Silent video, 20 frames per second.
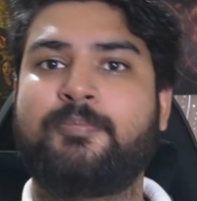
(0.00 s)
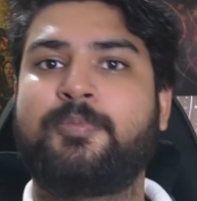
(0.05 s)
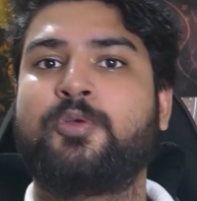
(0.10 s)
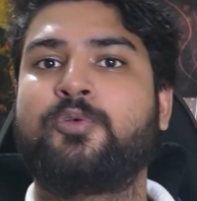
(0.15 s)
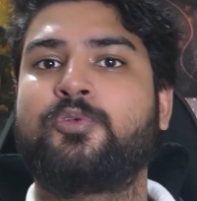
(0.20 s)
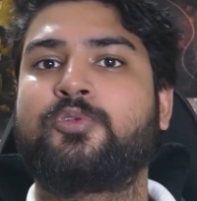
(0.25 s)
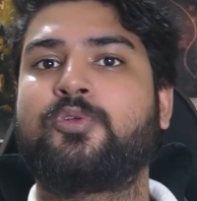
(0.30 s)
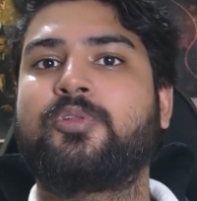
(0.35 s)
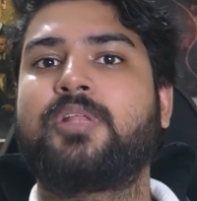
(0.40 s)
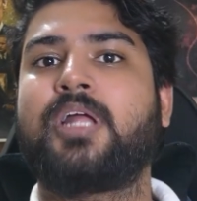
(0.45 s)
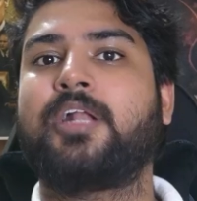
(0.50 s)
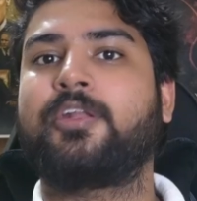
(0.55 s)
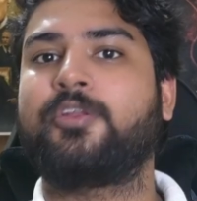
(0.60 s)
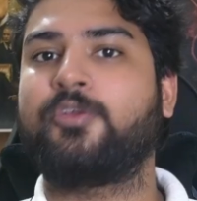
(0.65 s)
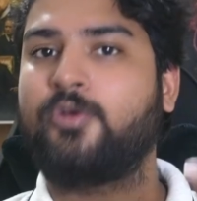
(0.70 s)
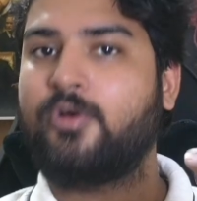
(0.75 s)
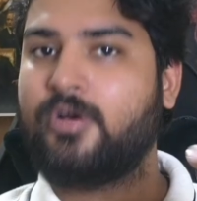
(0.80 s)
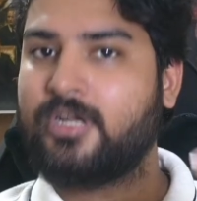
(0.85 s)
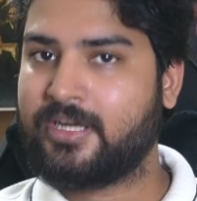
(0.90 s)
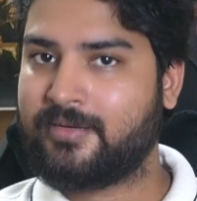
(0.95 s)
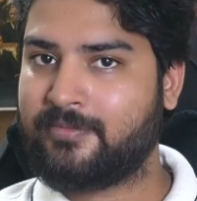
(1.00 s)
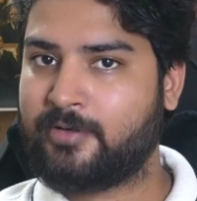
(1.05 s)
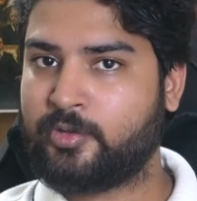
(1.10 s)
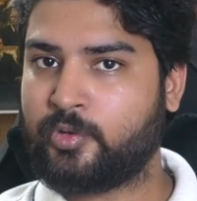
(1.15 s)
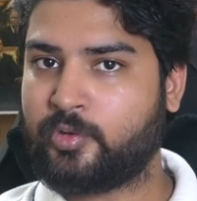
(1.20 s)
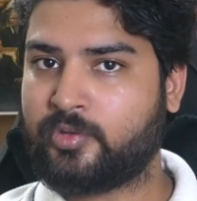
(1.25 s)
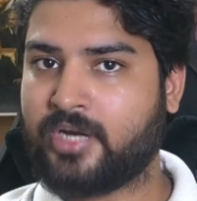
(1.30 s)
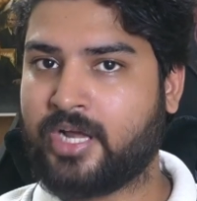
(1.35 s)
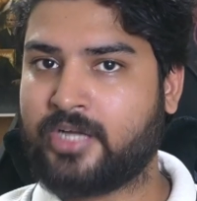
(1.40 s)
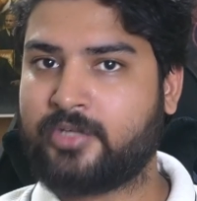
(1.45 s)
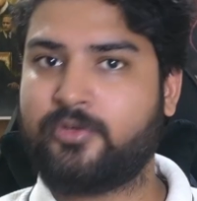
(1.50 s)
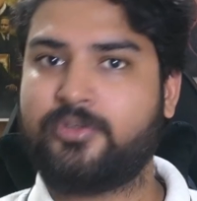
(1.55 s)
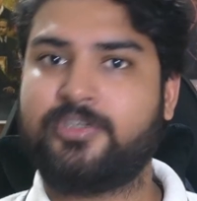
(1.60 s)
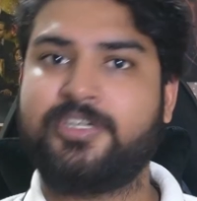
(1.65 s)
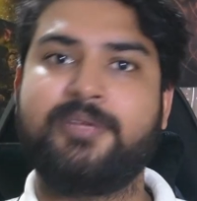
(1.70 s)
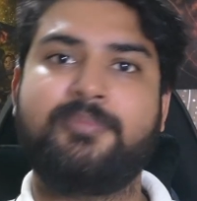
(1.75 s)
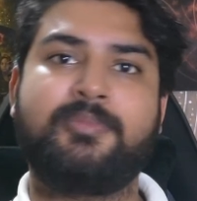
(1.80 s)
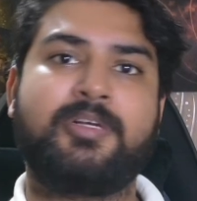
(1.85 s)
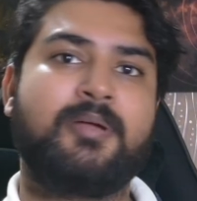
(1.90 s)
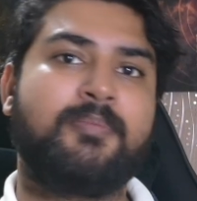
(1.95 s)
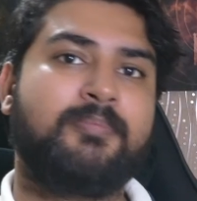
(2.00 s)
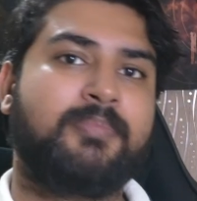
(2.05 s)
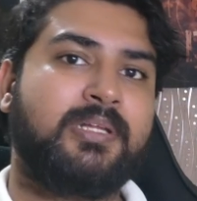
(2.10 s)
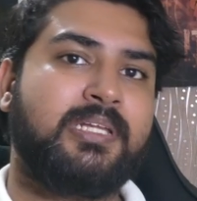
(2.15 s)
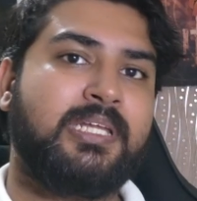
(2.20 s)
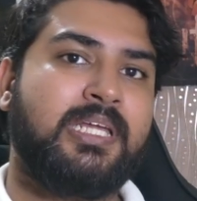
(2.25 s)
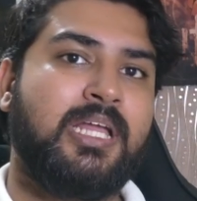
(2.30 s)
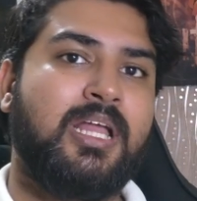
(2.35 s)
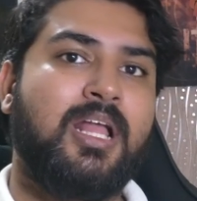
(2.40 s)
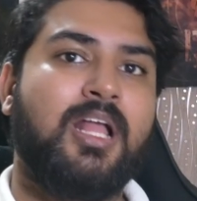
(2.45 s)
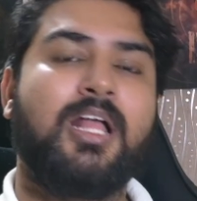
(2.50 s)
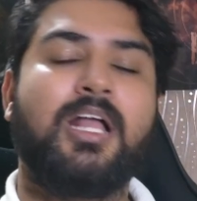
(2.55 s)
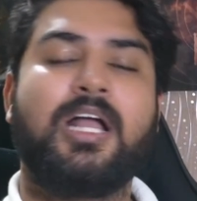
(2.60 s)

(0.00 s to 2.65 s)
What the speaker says: you so that you are able to crack your dream company.